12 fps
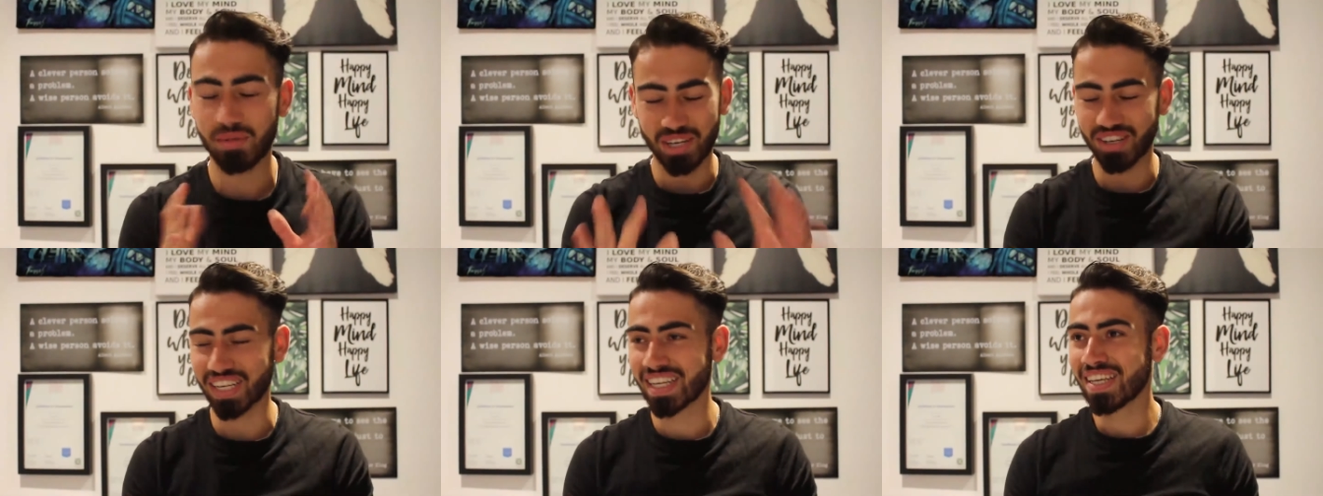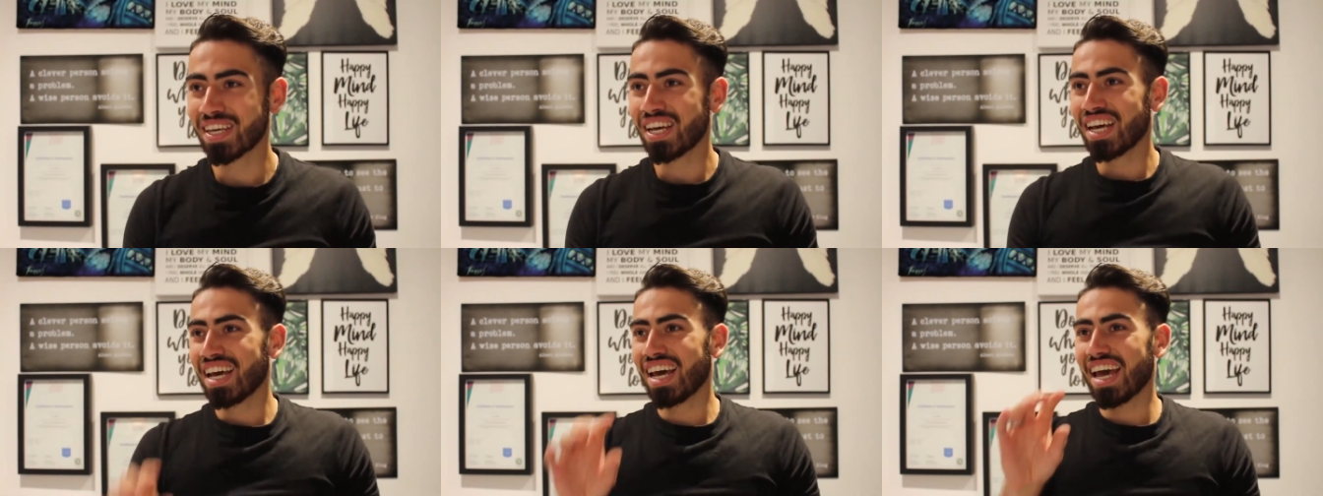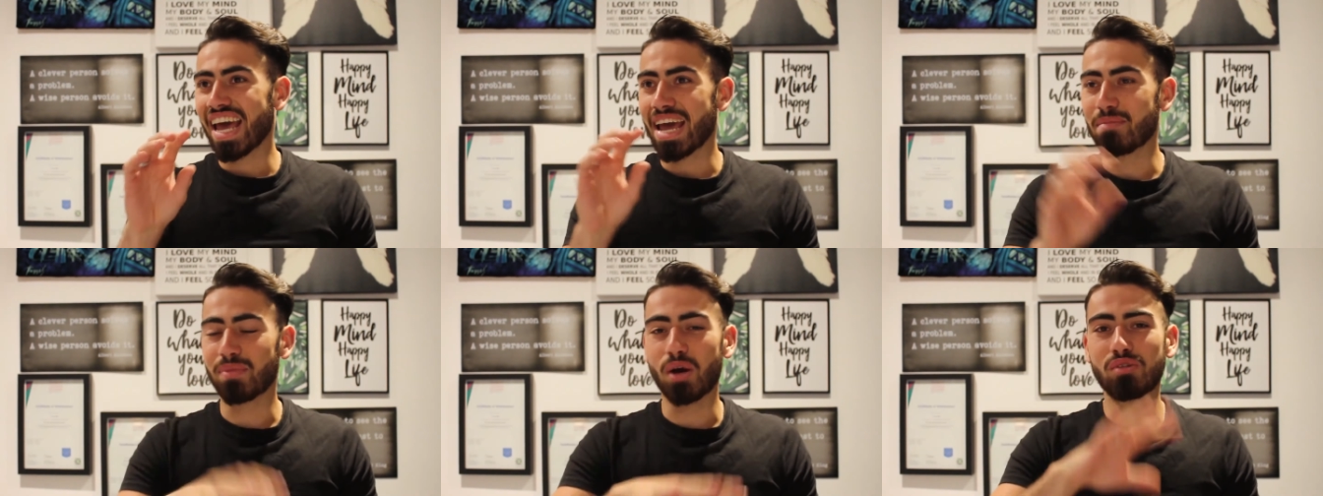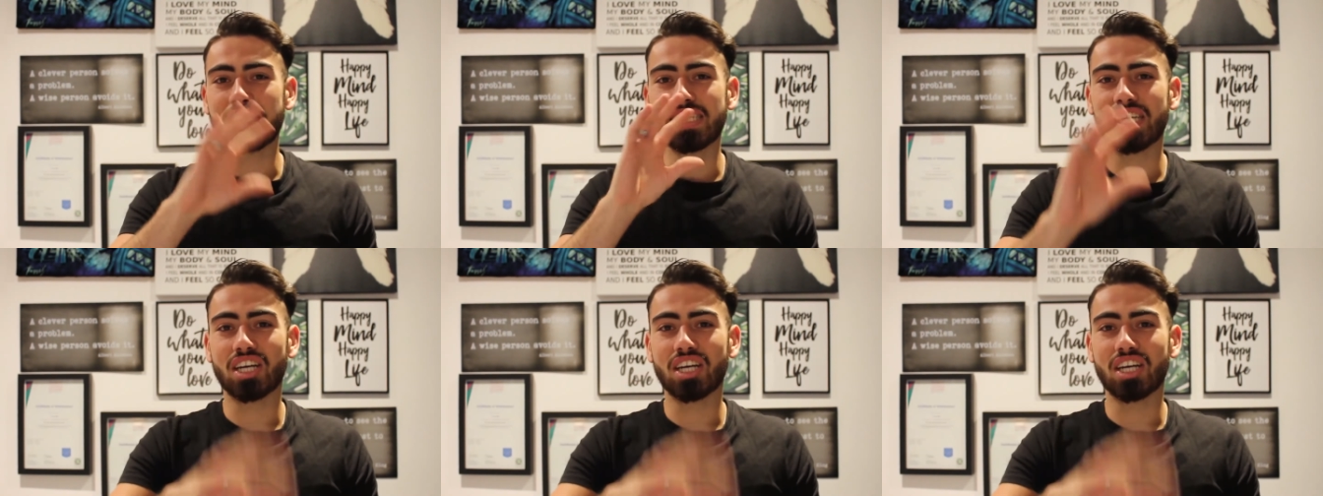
no, I'm joking. Hypnosis